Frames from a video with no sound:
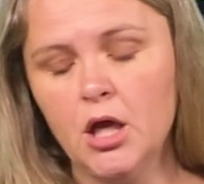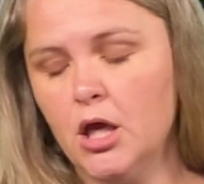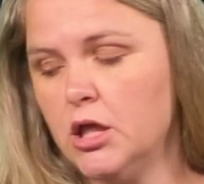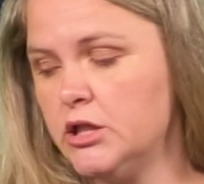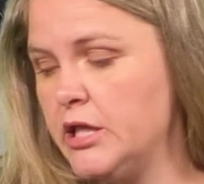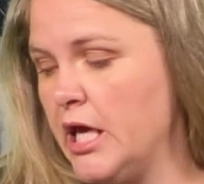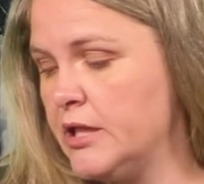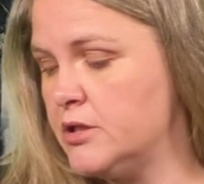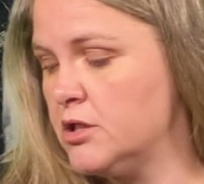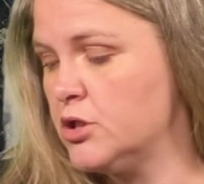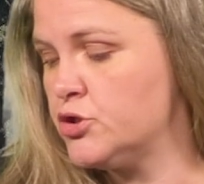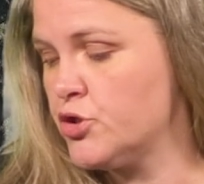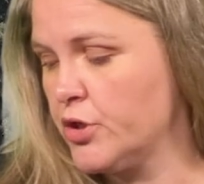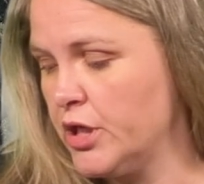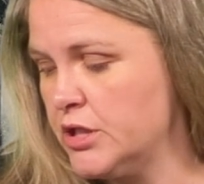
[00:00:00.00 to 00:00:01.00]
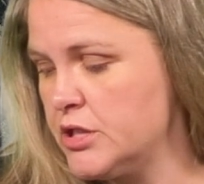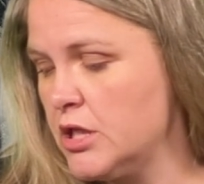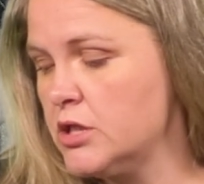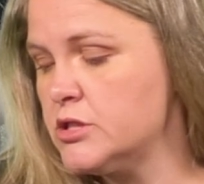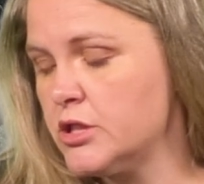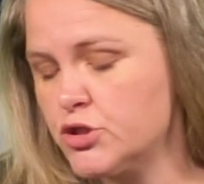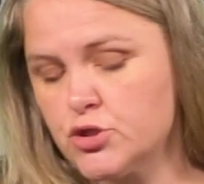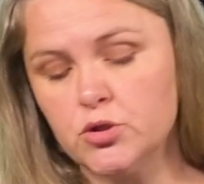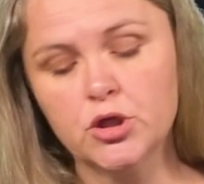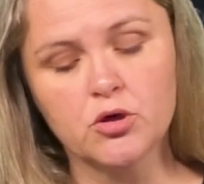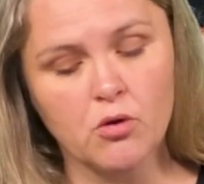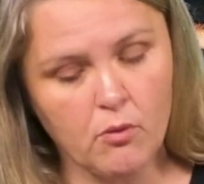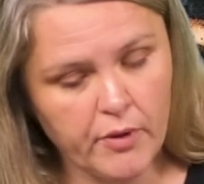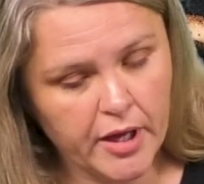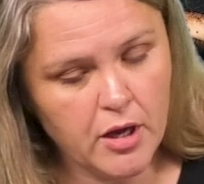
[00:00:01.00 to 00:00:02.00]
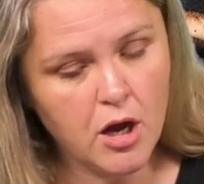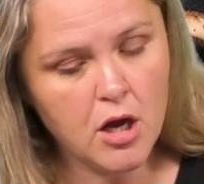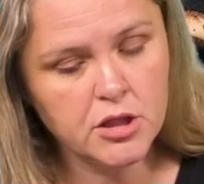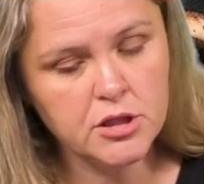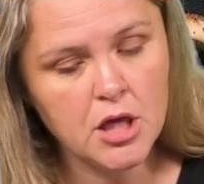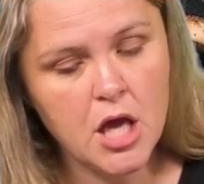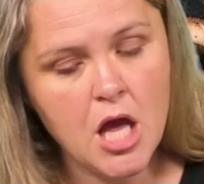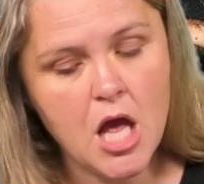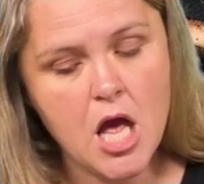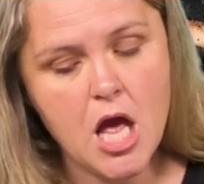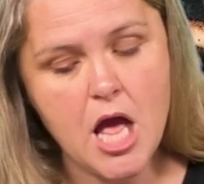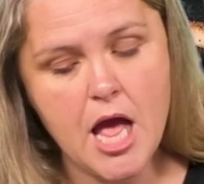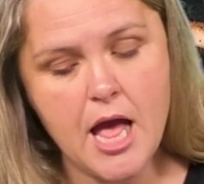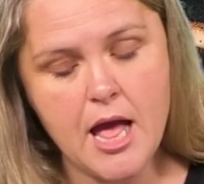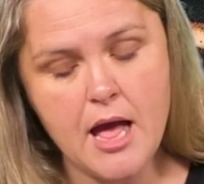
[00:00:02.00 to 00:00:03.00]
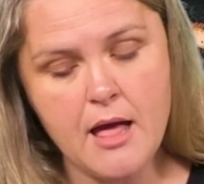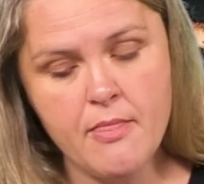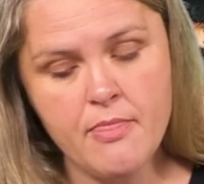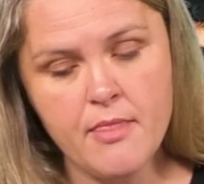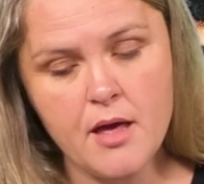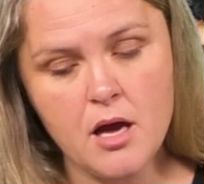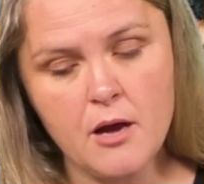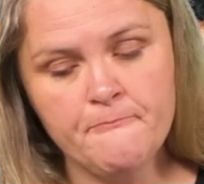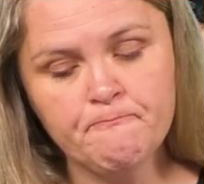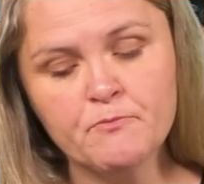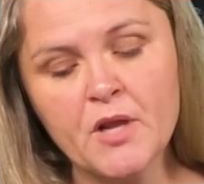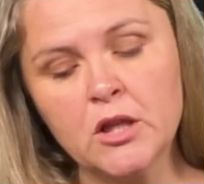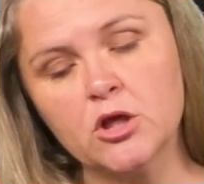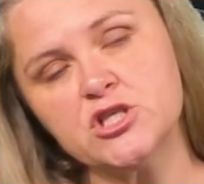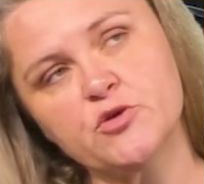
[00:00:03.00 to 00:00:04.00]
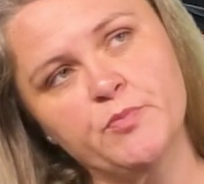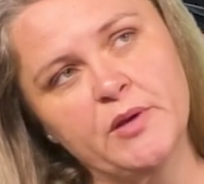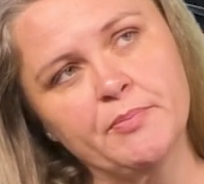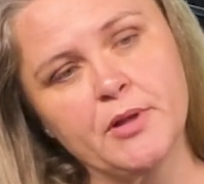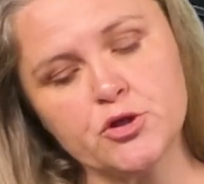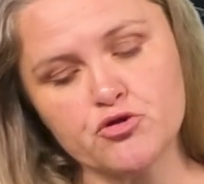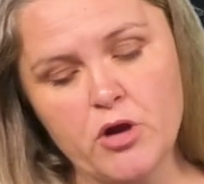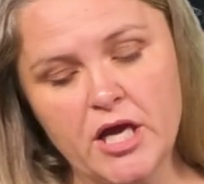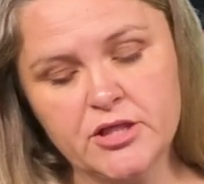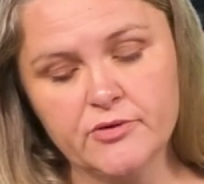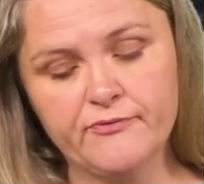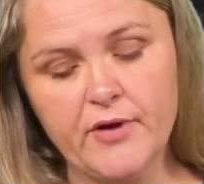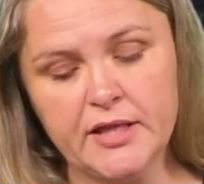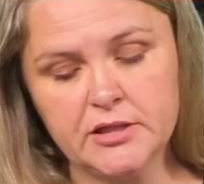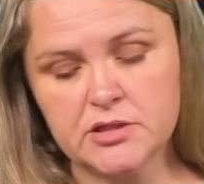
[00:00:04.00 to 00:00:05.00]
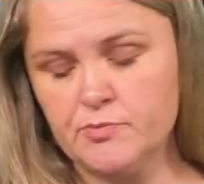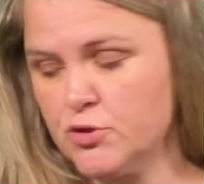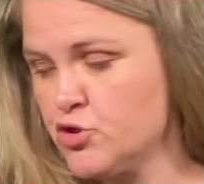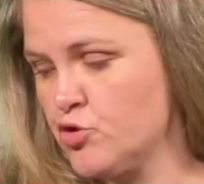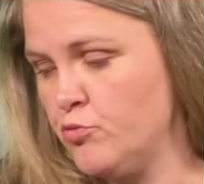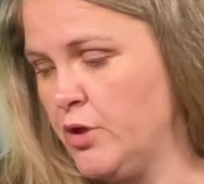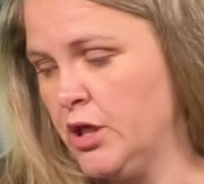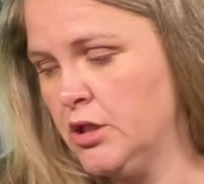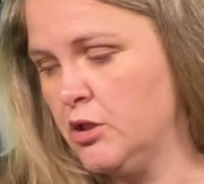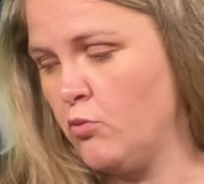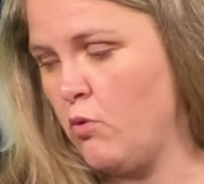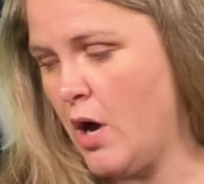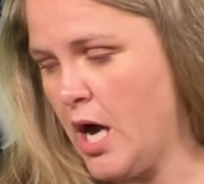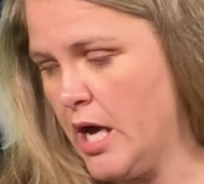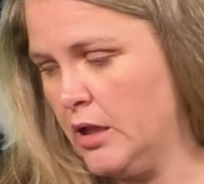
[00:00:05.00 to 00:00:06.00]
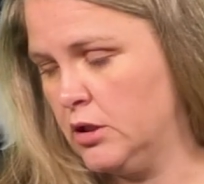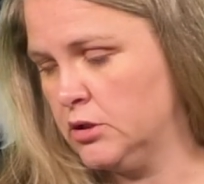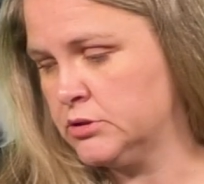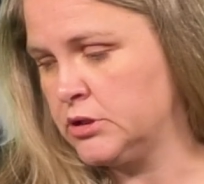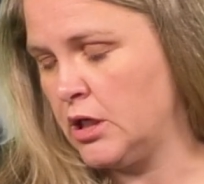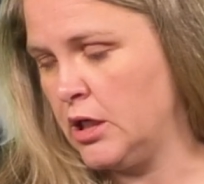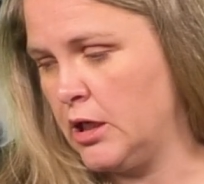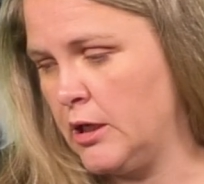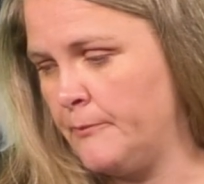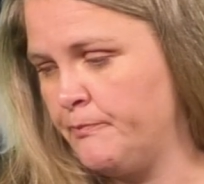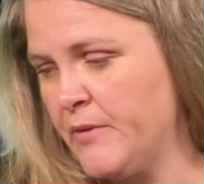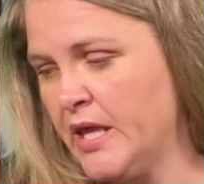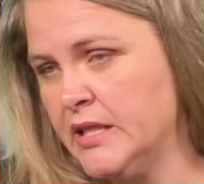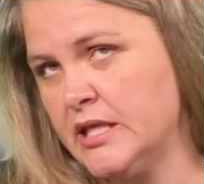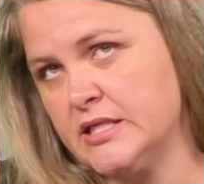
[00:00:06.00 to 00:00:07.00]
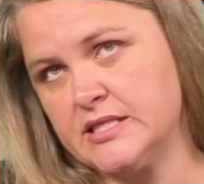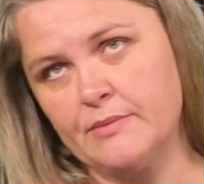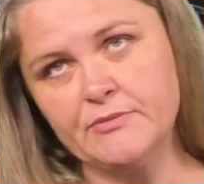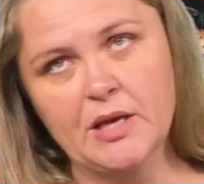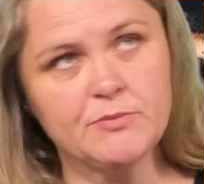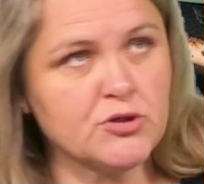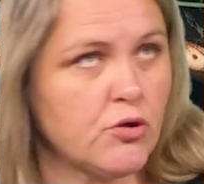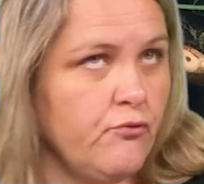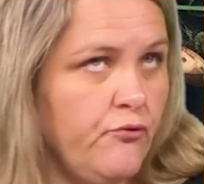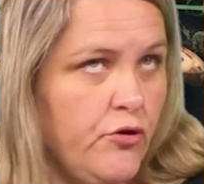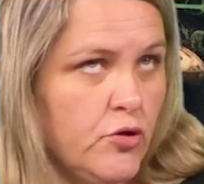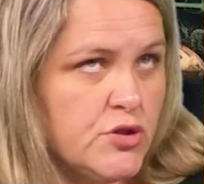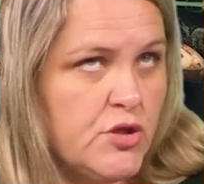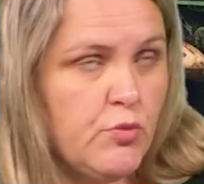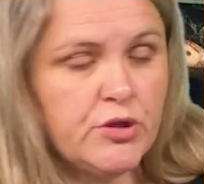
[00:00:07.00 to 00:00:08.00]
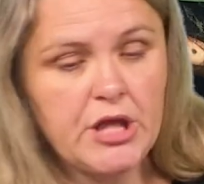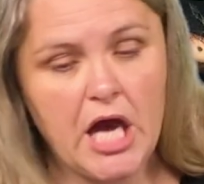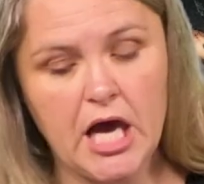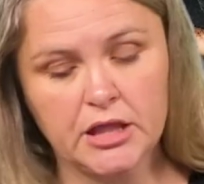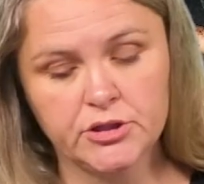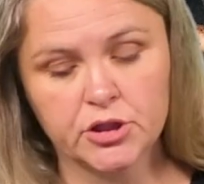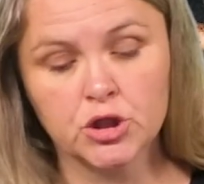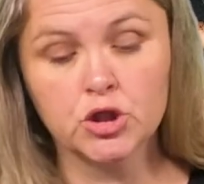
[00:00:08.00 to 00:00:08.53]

that the turkey tail is actually growing on. And lots of people are trying to find this mushroom in the wild, and they sometimes confuse it with other